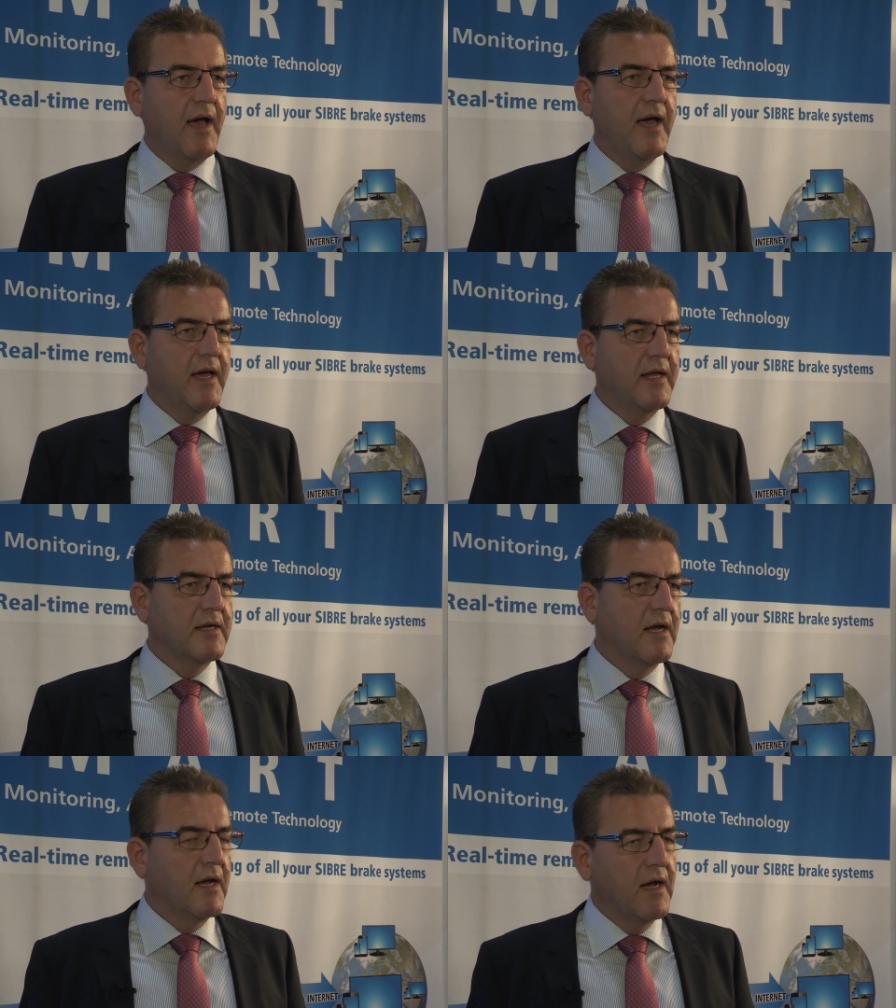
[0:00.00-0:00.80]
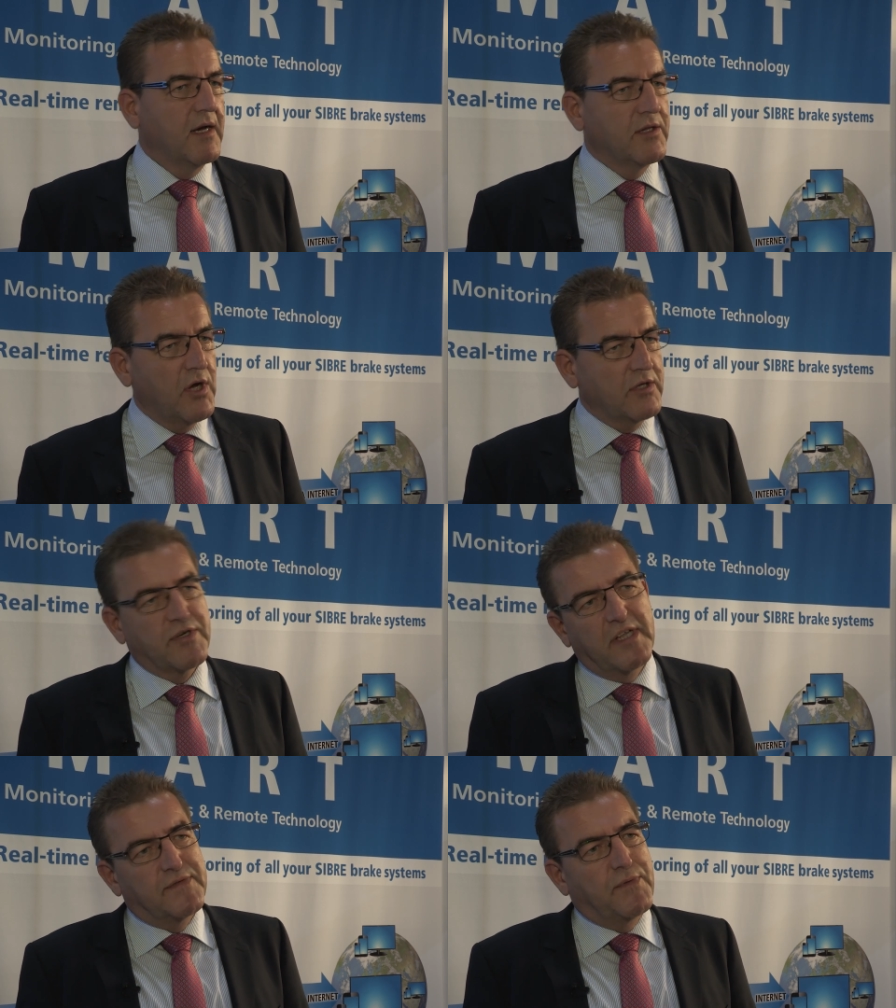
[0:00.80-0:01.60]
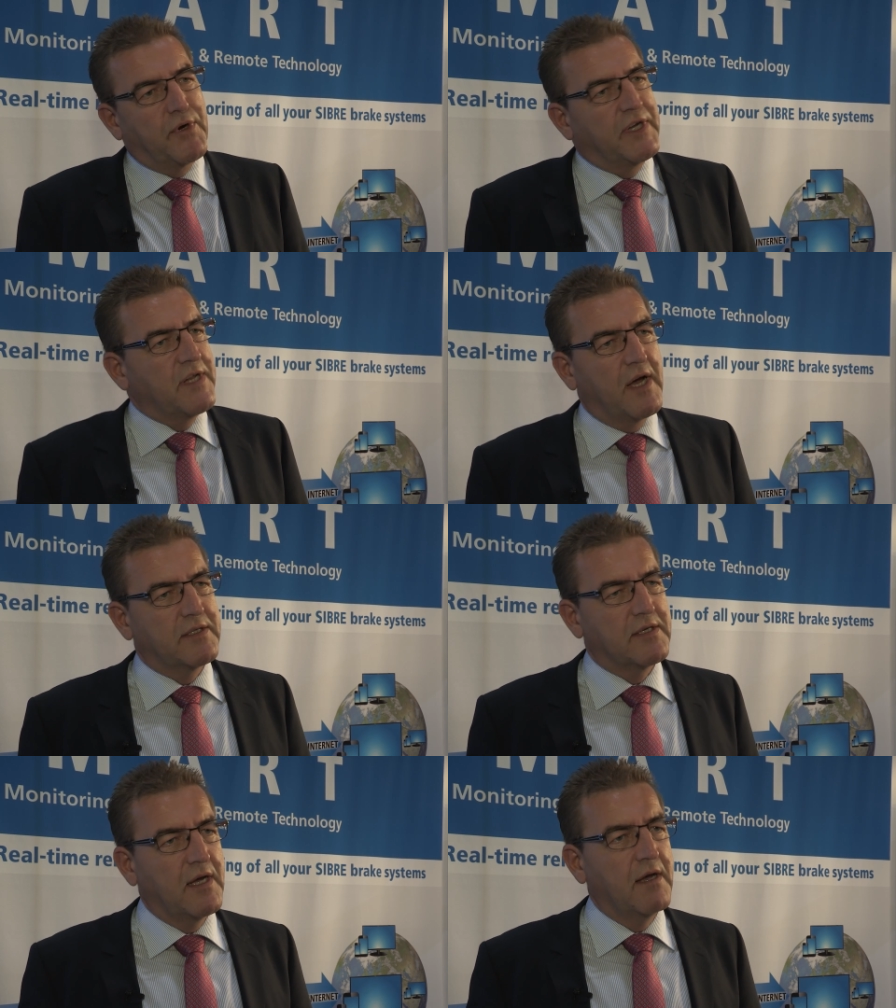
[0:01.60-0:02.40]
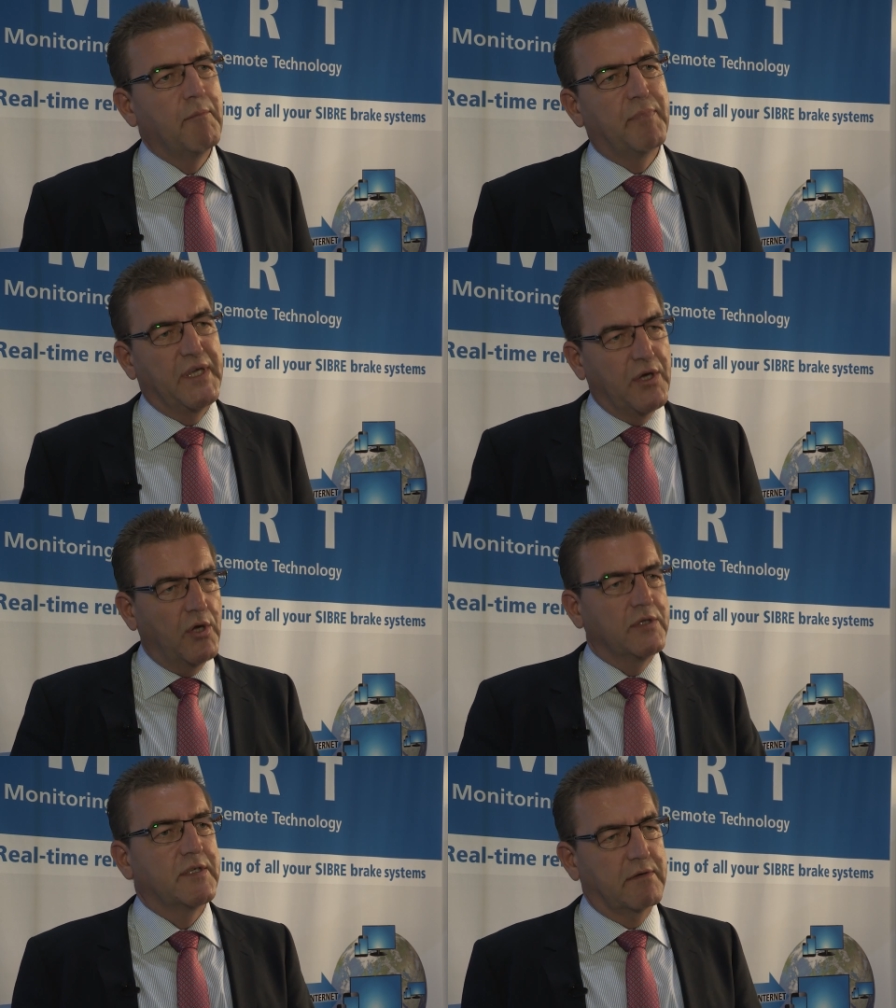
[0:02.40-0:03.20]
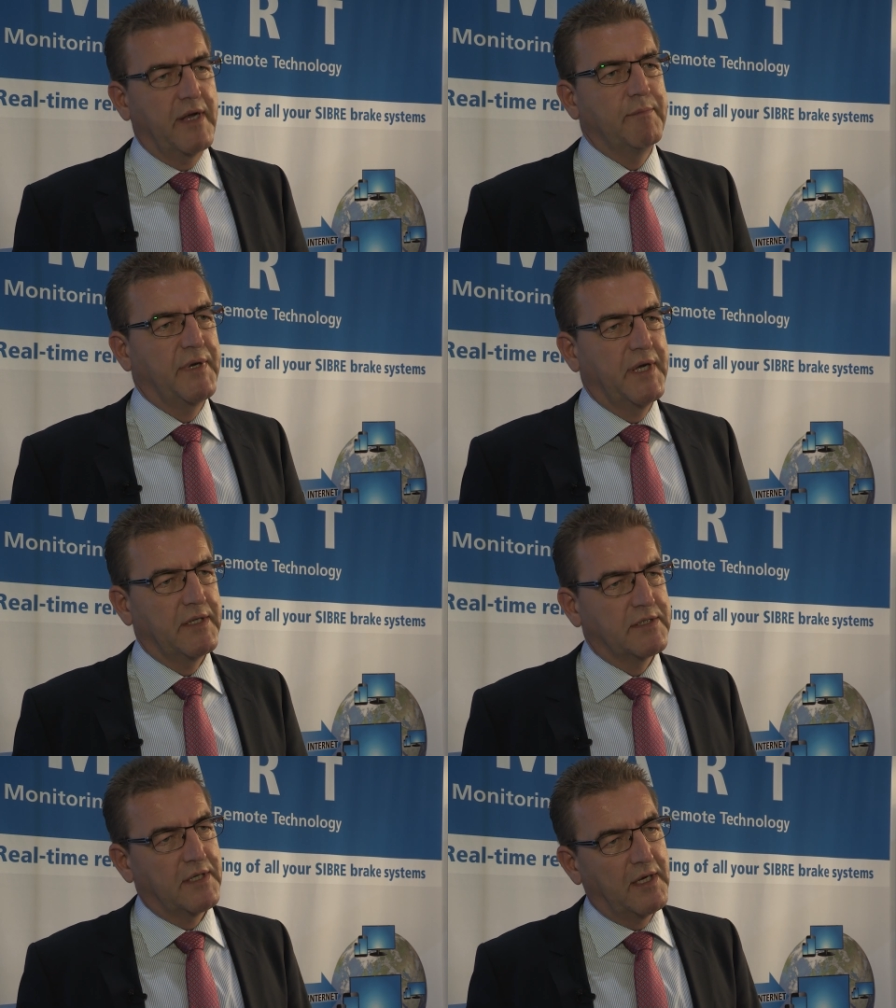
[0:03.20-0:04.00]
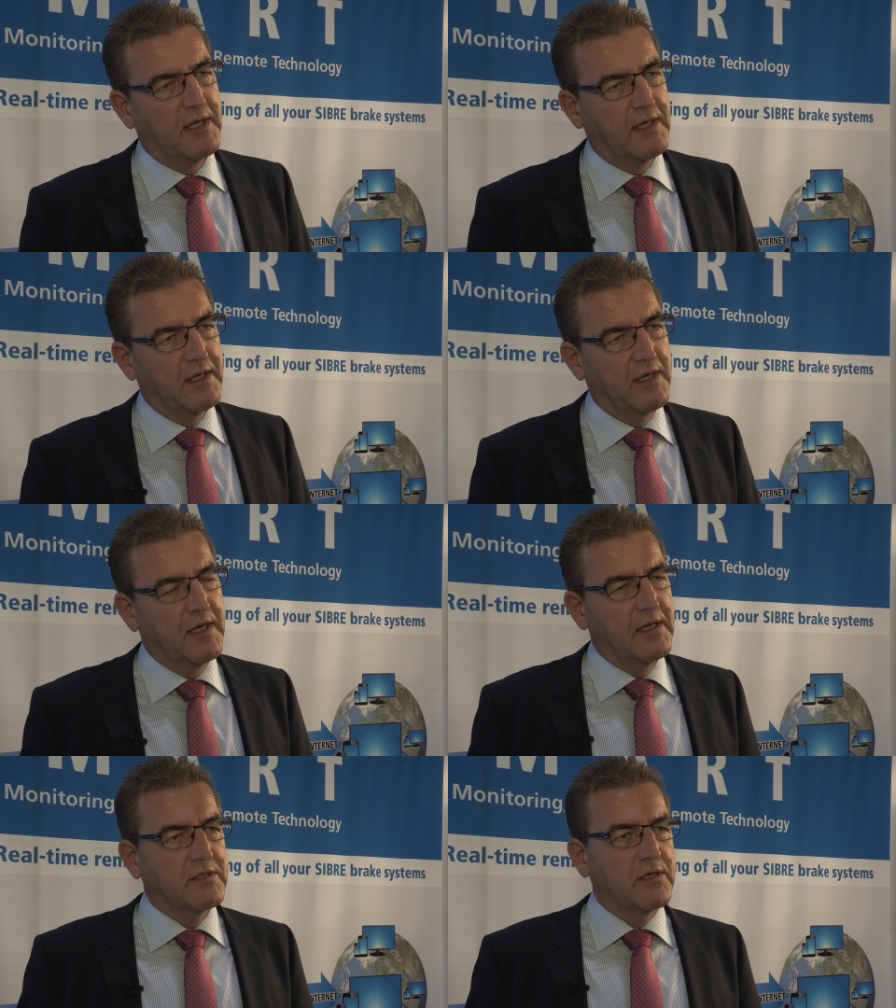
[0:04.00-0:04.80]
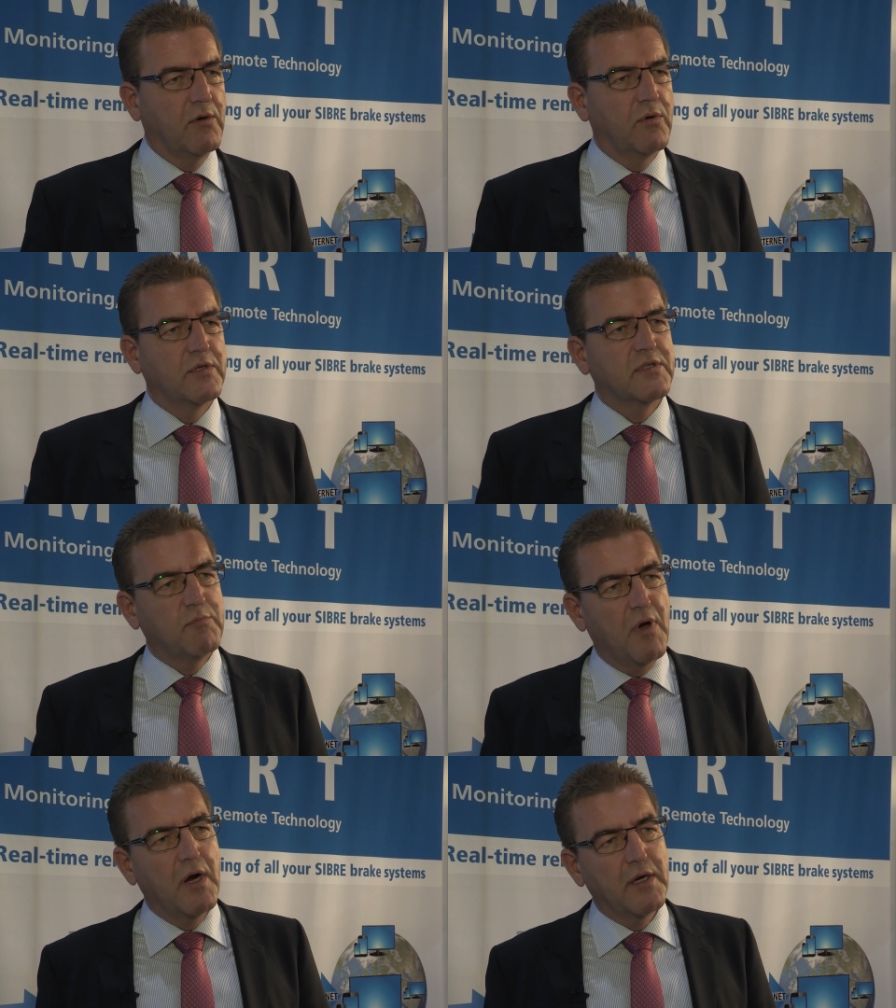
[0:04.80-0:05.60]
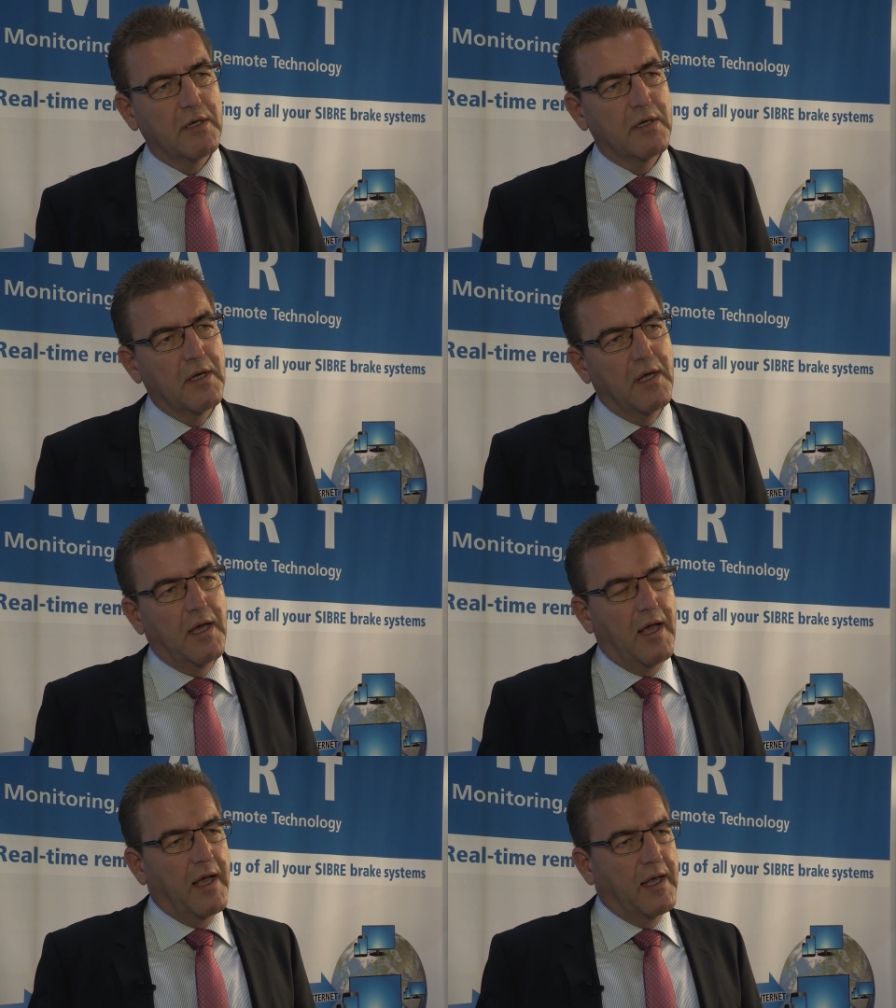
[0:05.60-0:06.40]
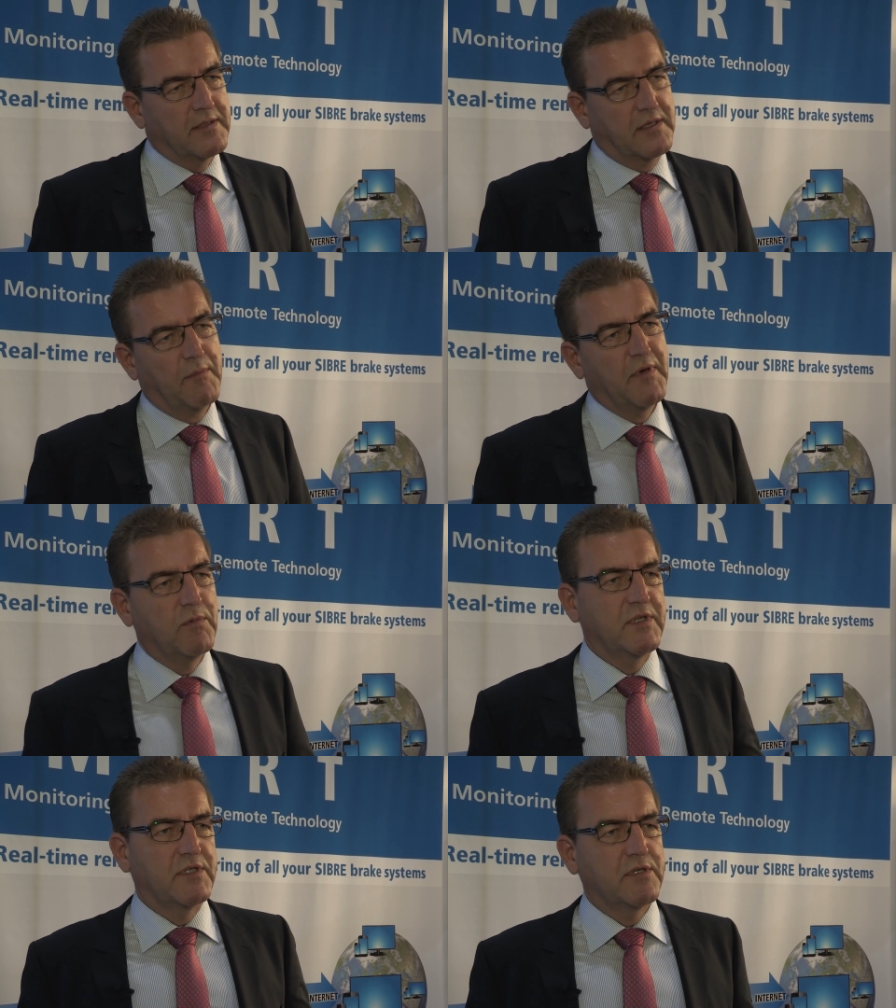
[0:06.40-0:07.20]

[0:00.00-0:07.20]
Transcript: and not transferring data beyond crane PLC. So SMART is coming with a